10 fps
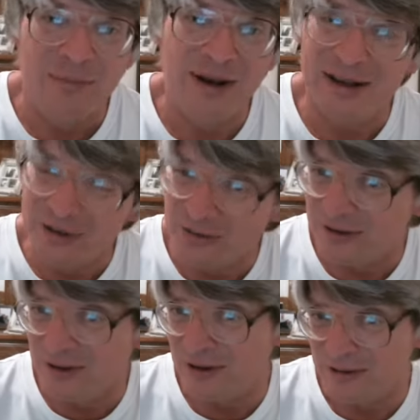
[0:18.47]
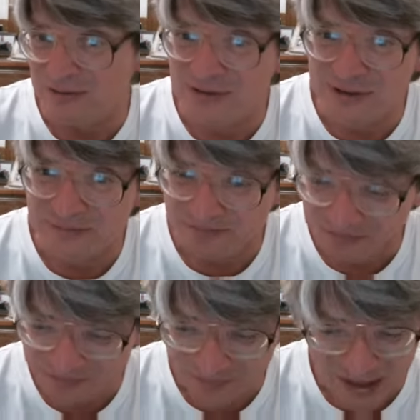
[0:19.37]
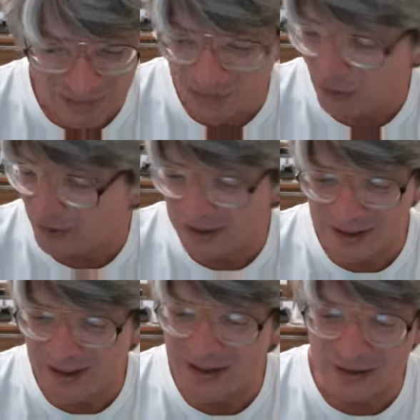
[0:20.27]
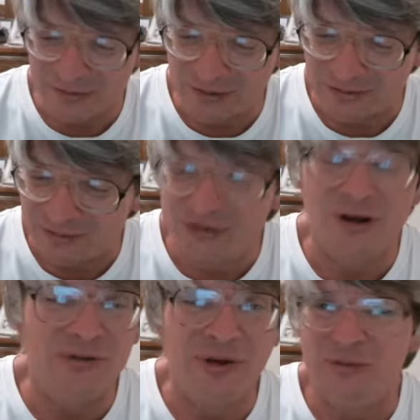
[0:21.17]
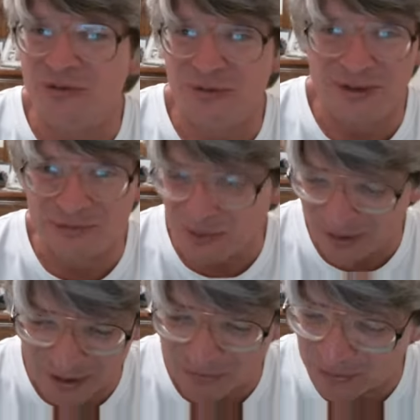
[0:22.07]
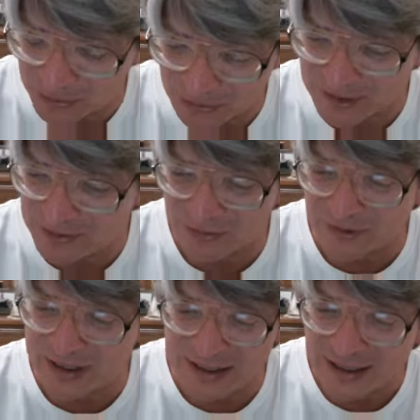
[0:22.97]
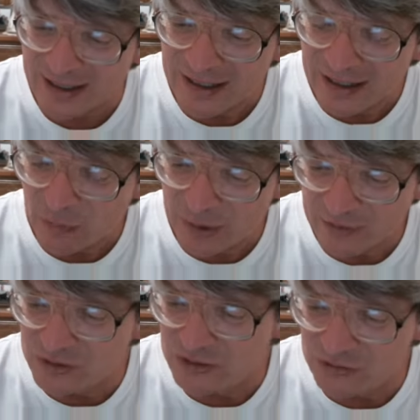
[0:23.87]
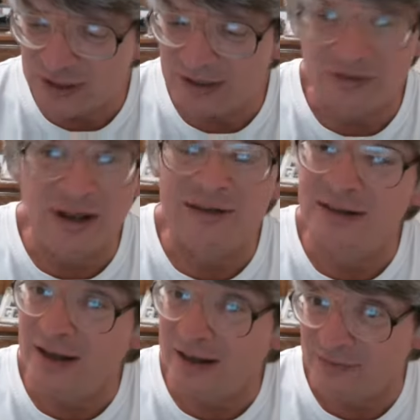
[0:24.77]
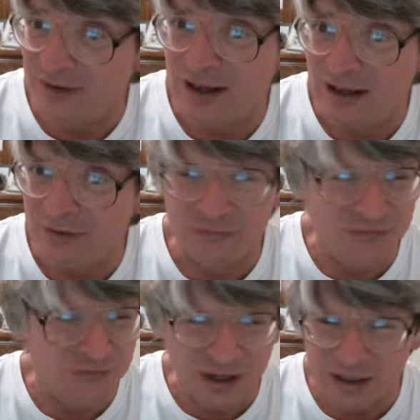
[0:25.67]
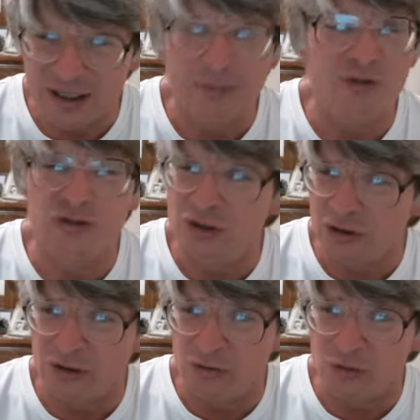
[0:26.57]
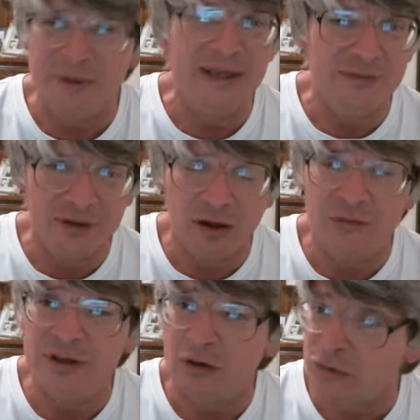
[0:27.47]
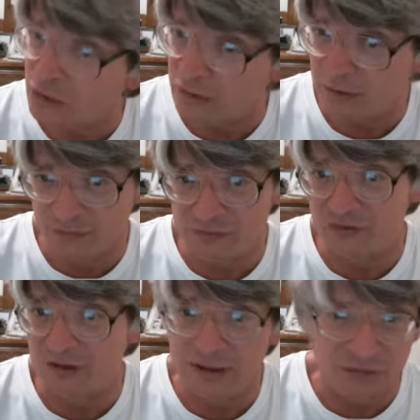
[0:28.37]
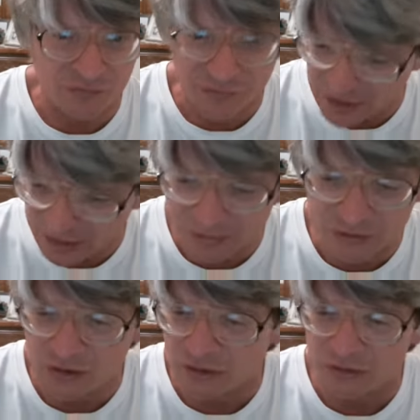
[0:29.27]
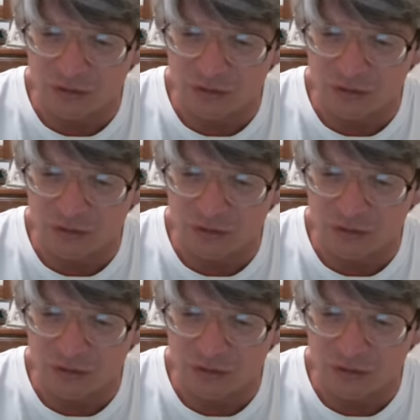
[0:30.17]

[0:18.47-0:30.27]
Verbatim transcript: But I do indulge. And boy, did I ever. Psalm number 21, up from 23, week of June 10, 1995. A very obscure group, even on the alternative scene, a very obscure